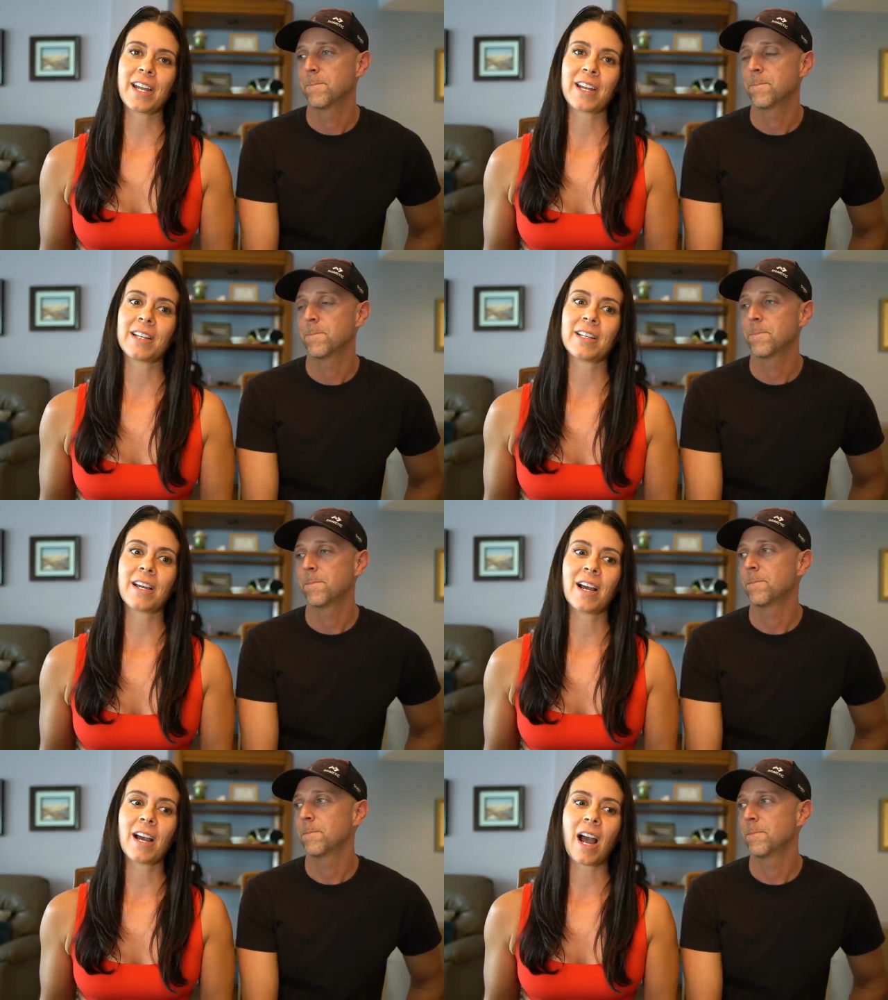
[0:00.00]
Speaker 1: And
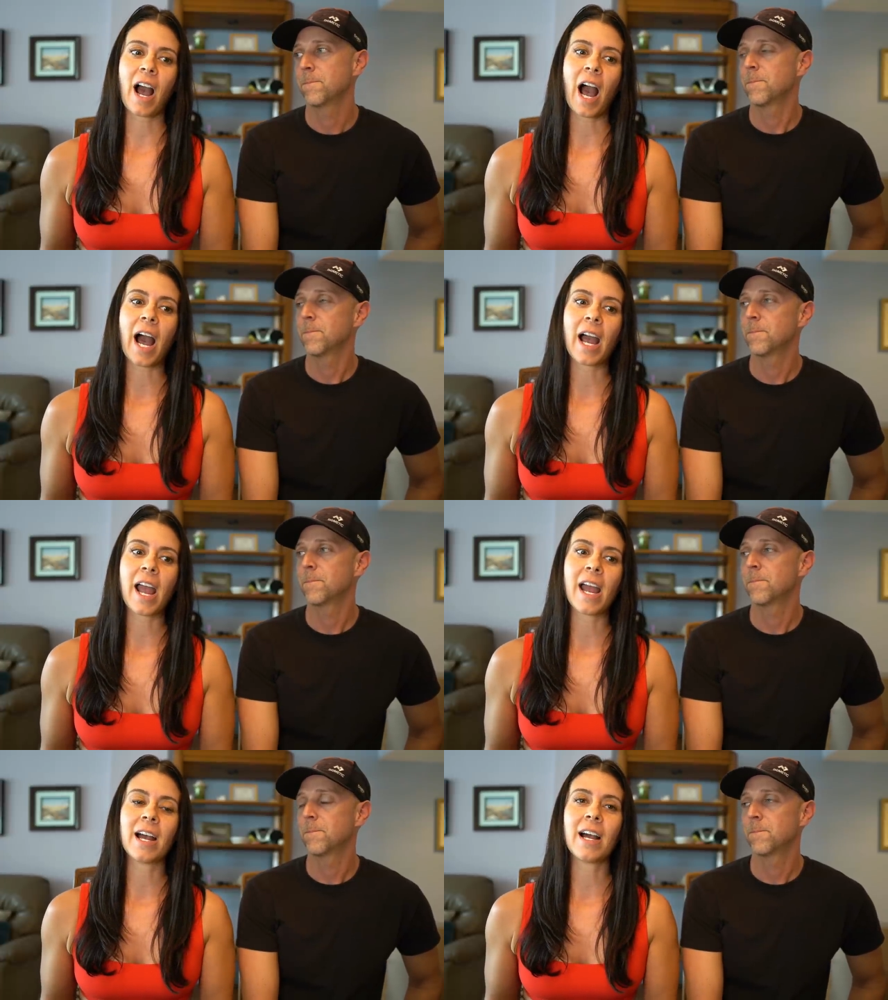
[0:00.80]

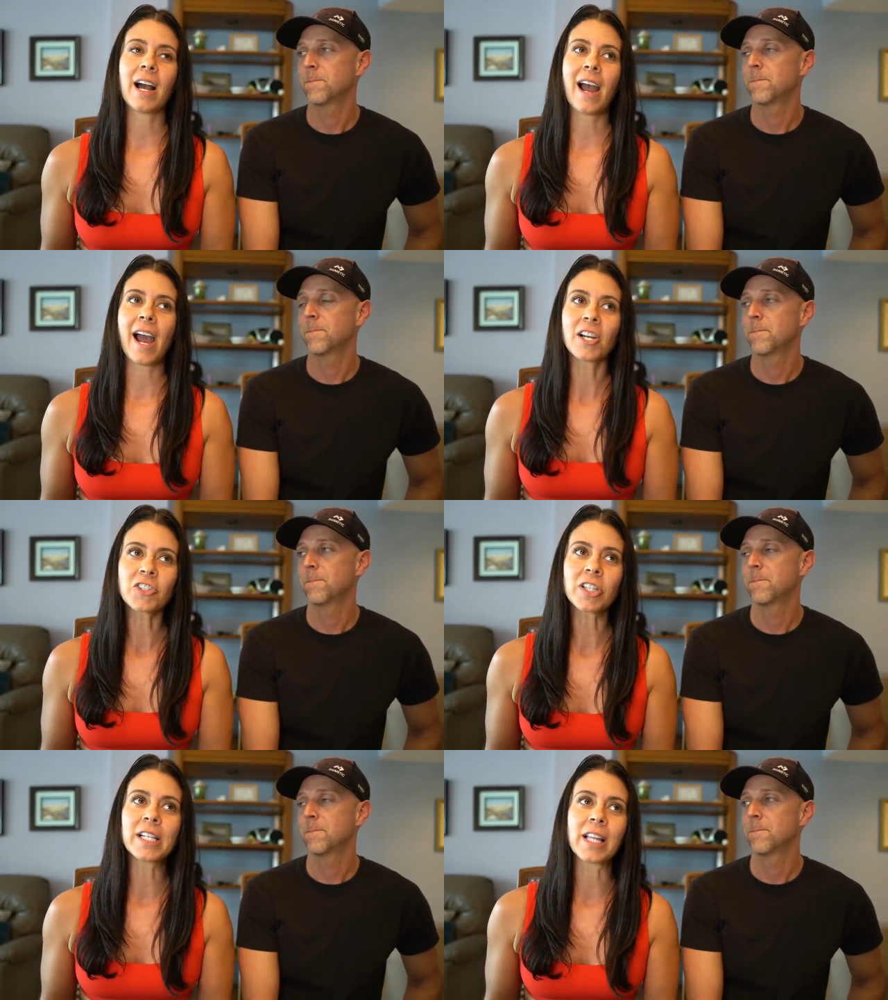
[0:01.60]
I
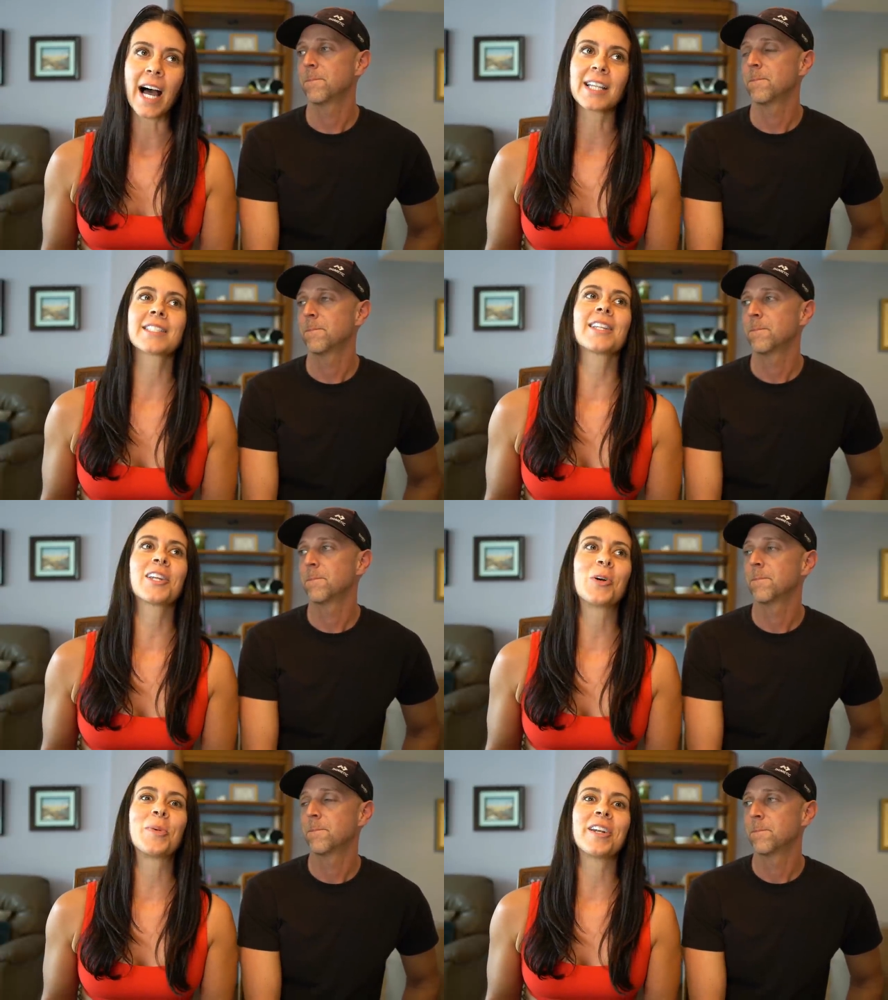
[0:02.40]
actually lost a
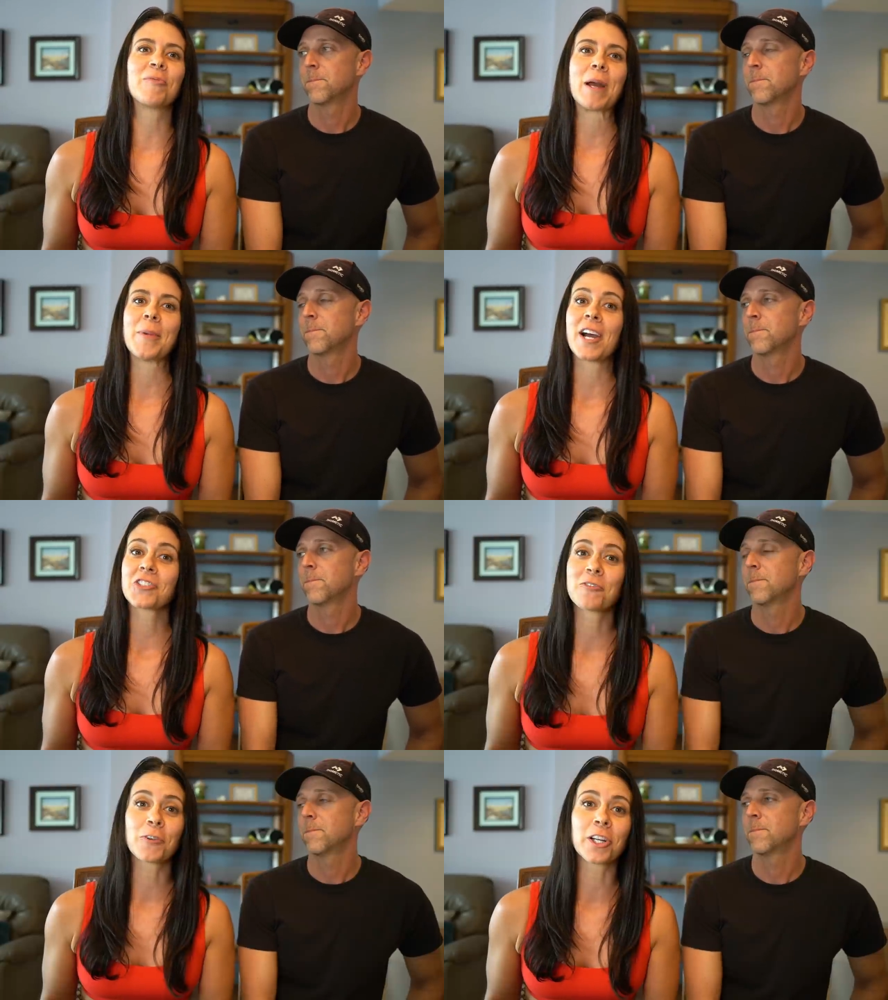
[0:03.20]
little bit of my
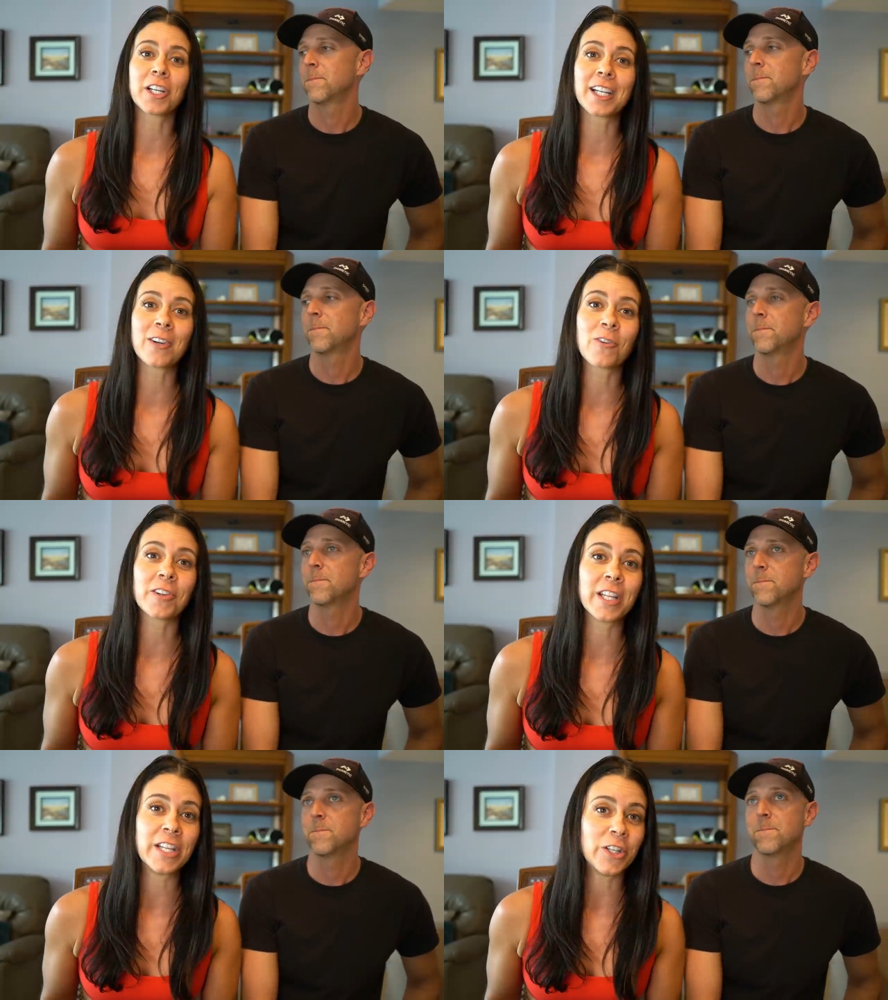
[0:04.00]
passion for cooking over
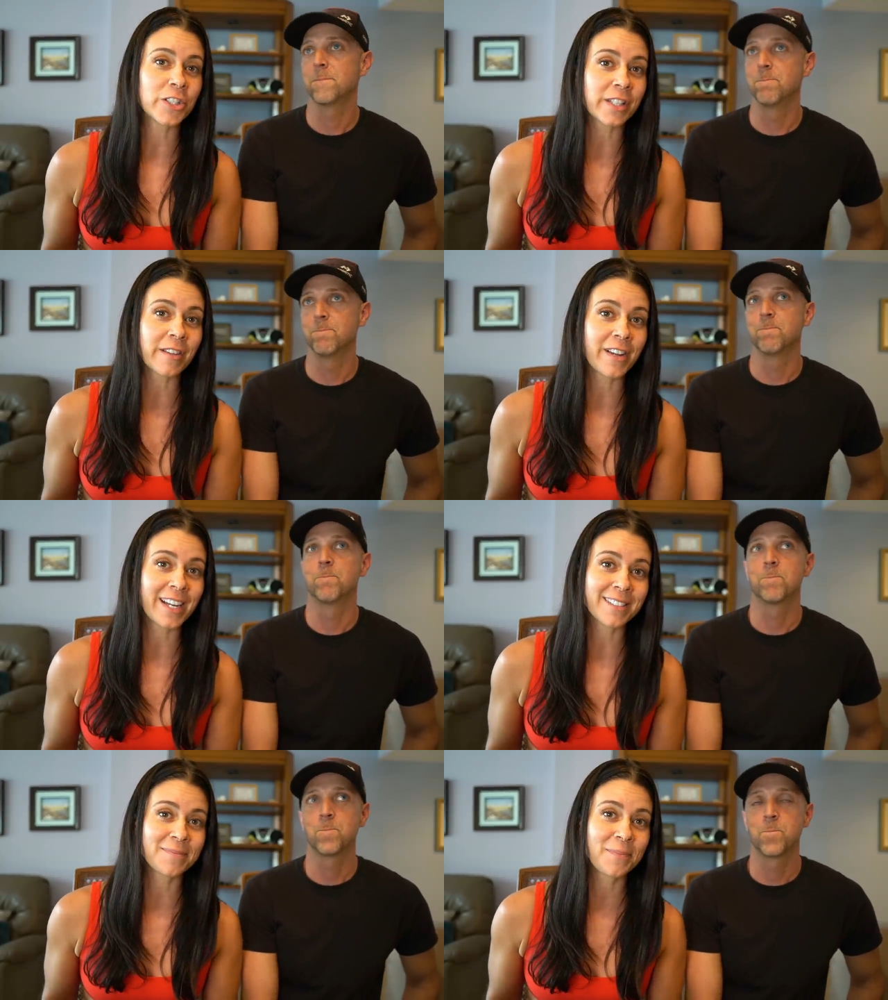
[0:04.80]
the years in the
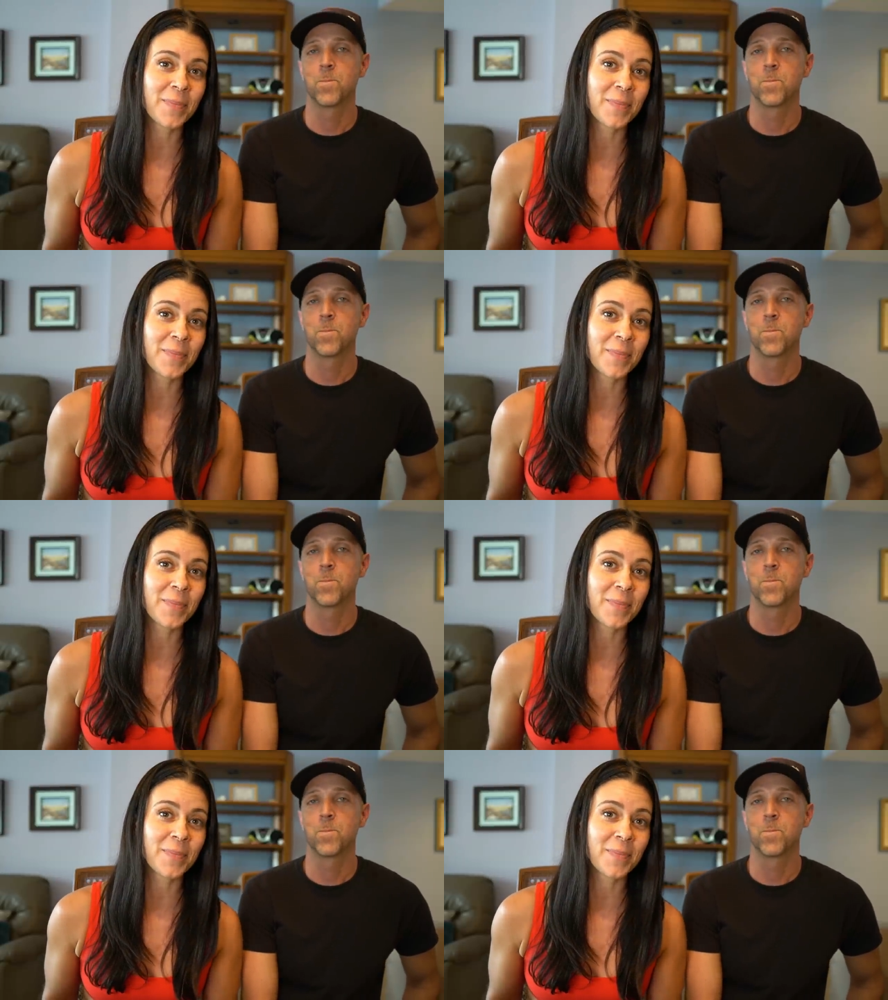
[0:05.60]
van.